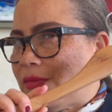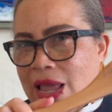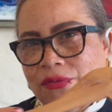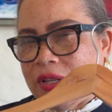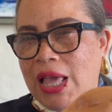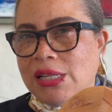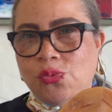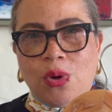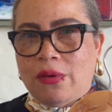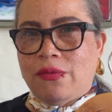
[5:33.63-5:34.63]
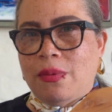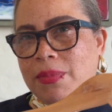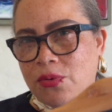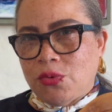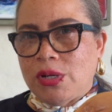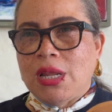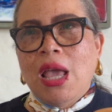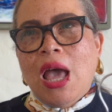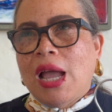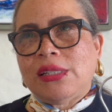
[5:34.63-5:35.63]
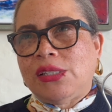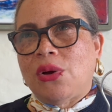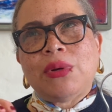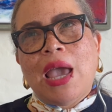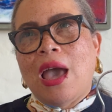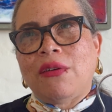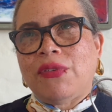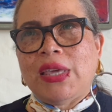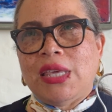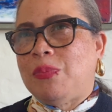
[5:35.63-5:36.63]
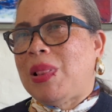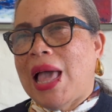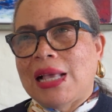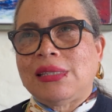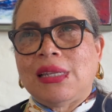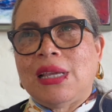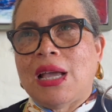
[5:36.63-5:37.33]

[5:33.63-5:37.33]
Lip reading: Every last one of them, they're wood. I don't have any plastic.